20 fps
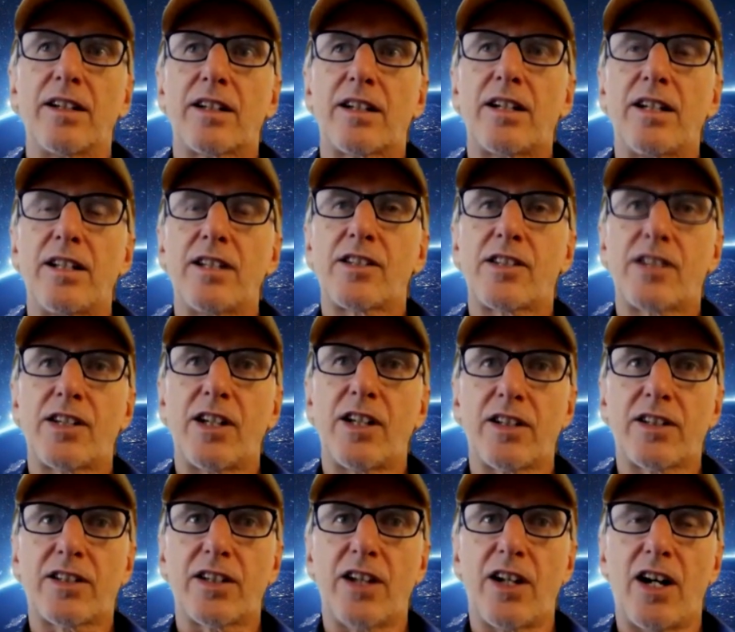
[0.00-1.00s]

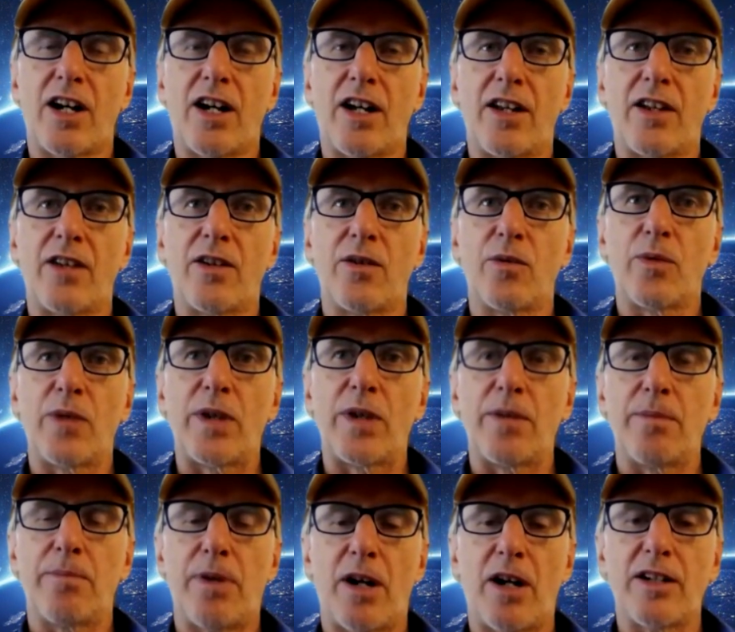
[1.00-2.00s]
consulted on,
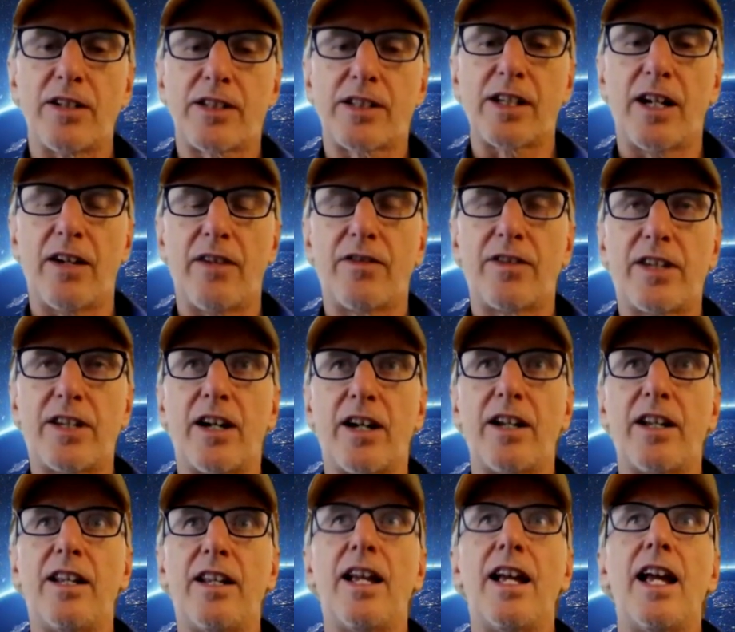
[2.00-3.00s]
written parts of,
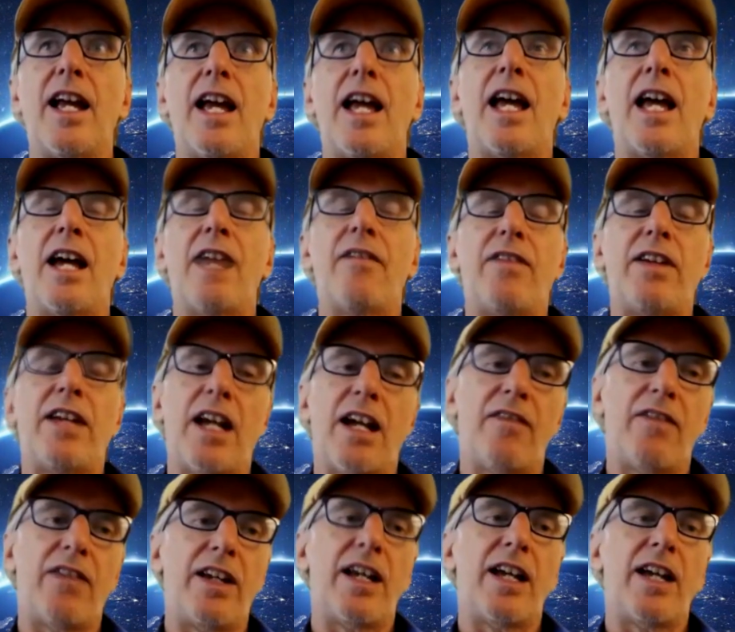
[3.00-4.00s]
done heavy,
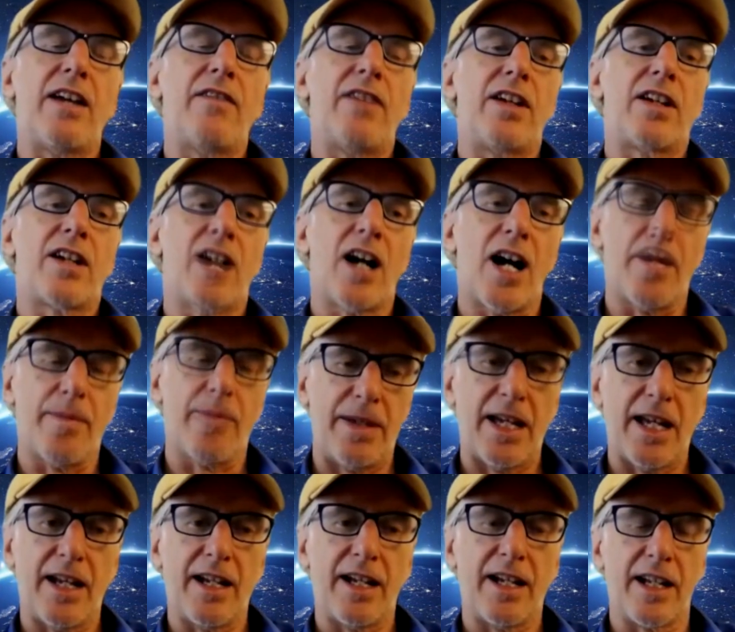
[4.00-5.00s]
heavy, heavy
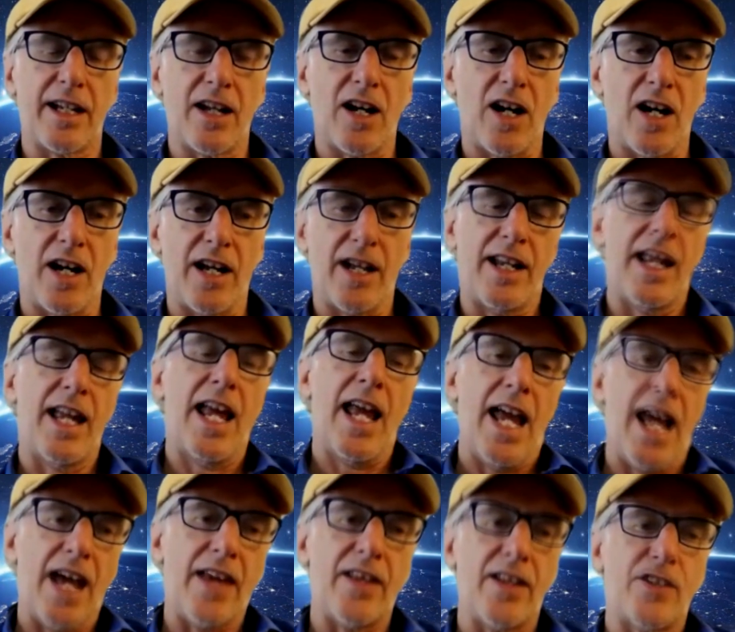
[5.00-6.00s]
copy editing on,
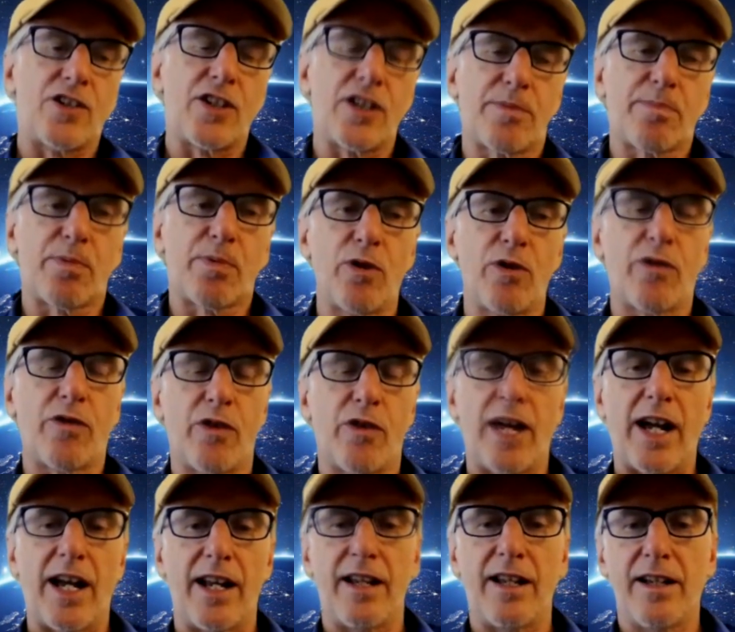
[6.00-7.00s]
and then just
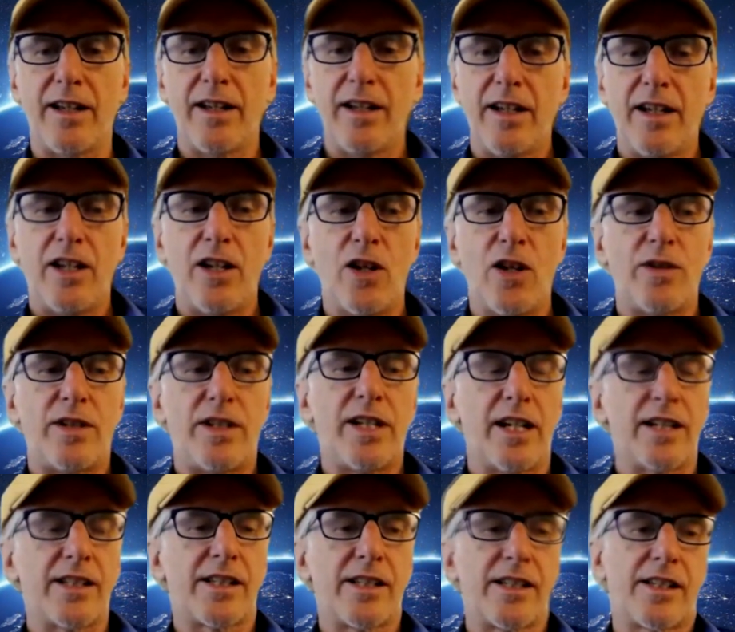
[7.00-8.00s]
proofread, you know,
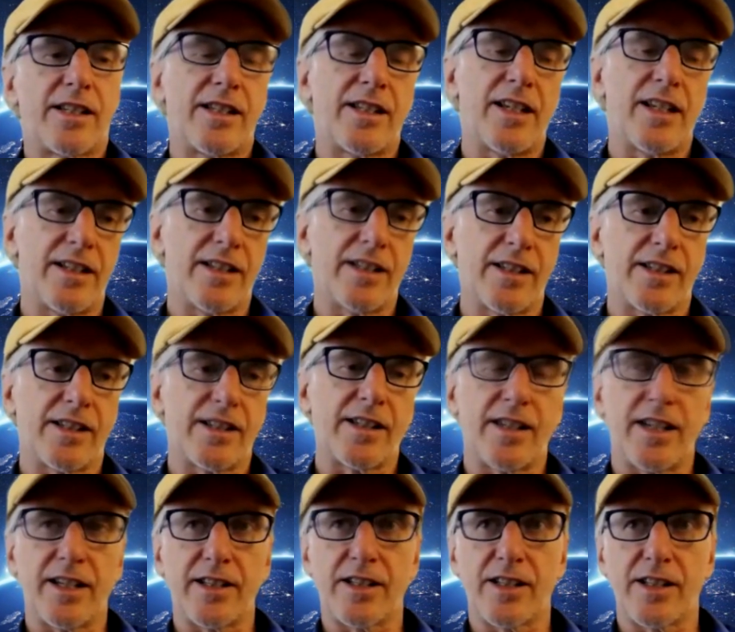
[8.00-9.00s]
dozens and dozens and
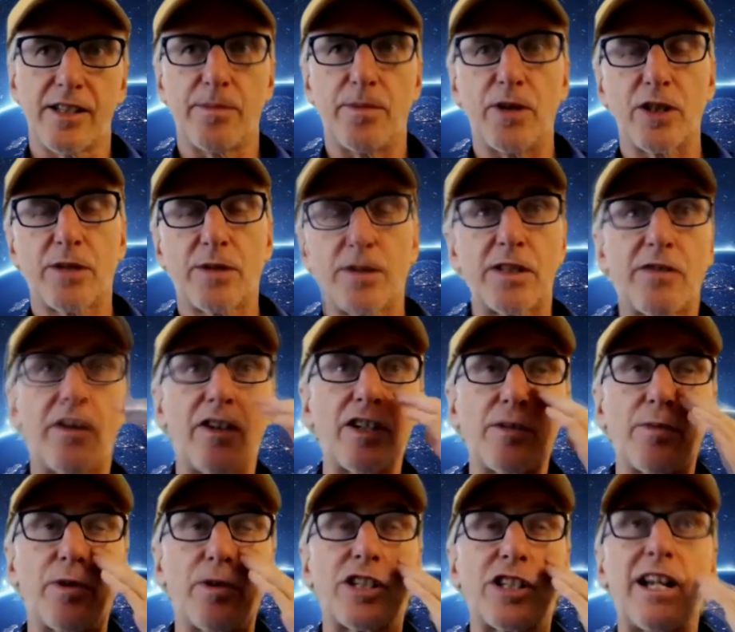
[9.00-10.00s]
dozens of books. But as far
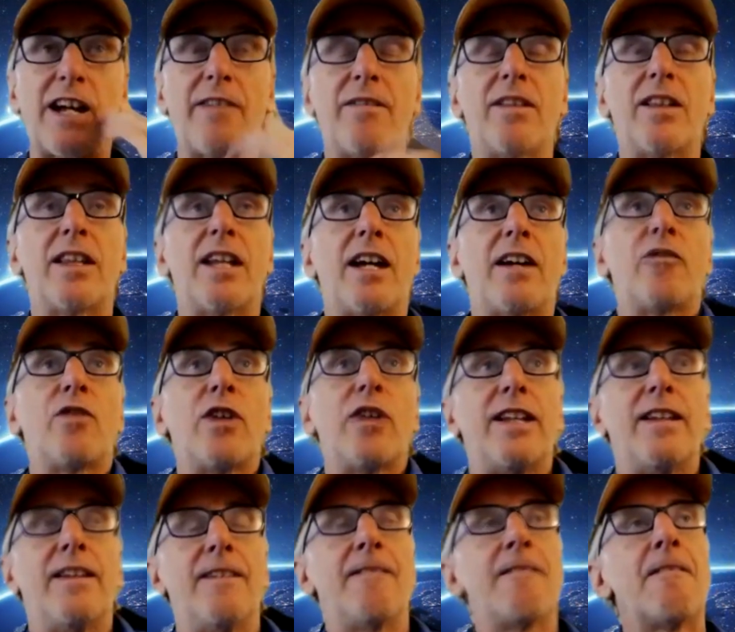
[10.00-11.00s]
as books that I've, that I've
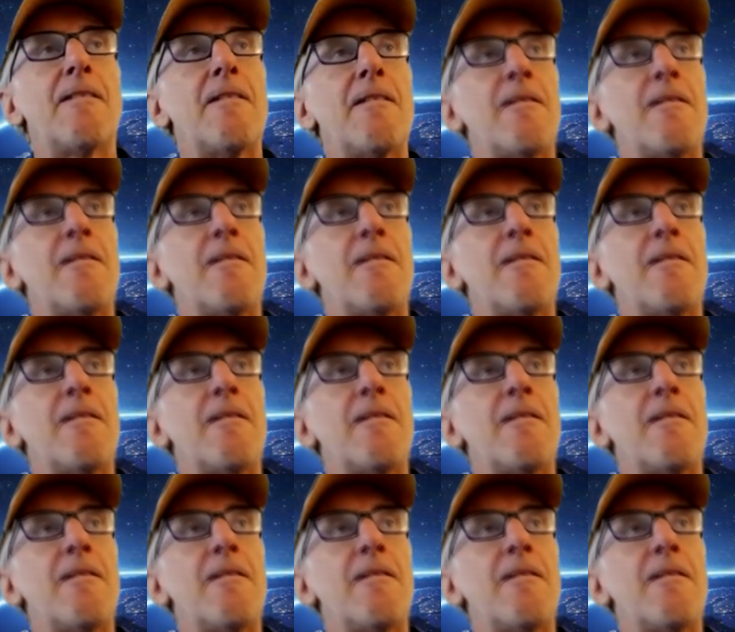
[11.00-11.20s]
written,